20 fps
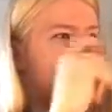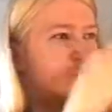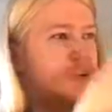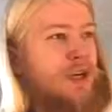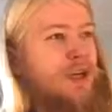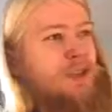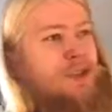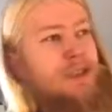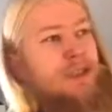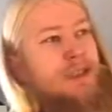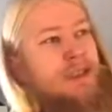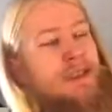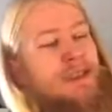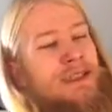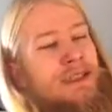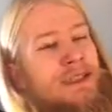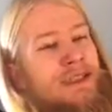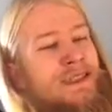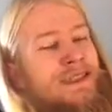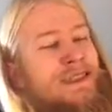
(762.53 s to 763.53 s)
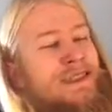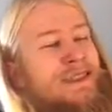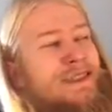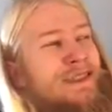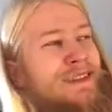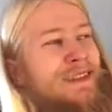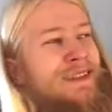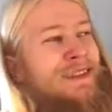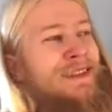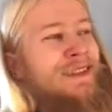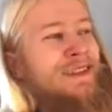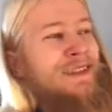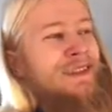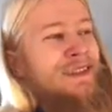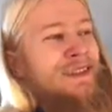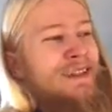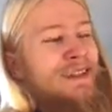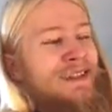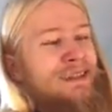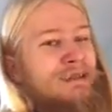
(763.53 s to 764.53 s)
drider,
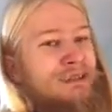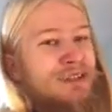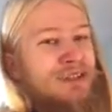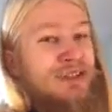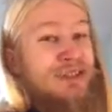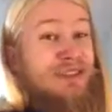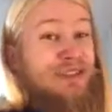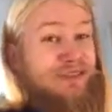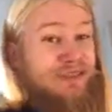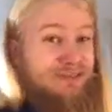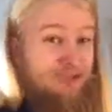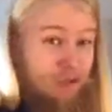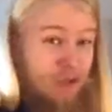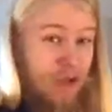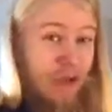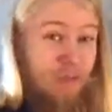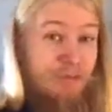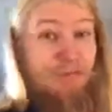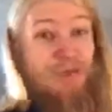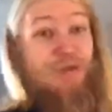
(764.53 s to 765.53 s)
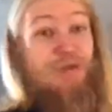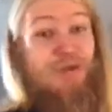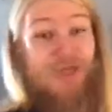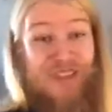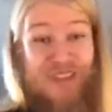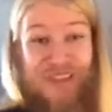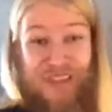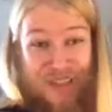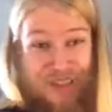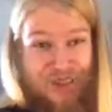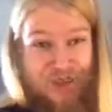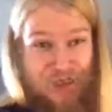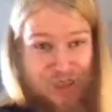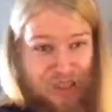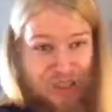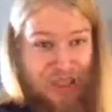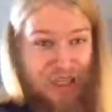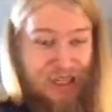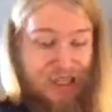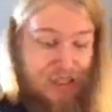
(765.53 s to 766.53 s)
which are boosted
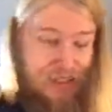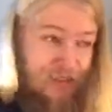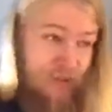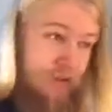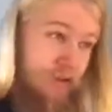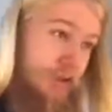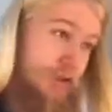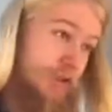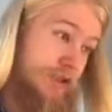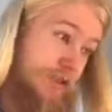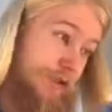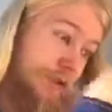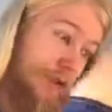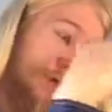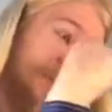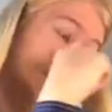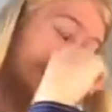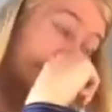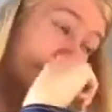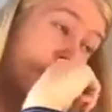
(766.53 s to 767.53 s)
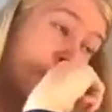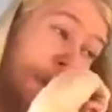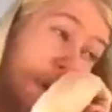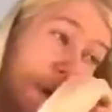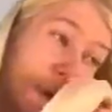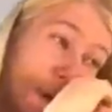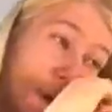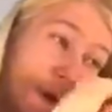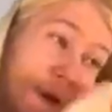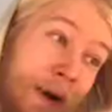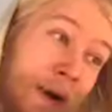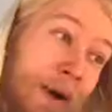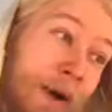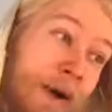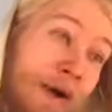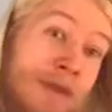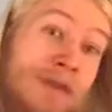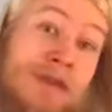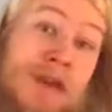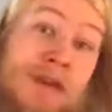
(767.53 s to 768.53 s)
driders.
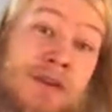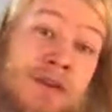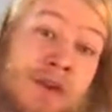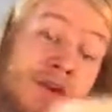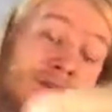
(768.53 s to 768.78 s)
And then you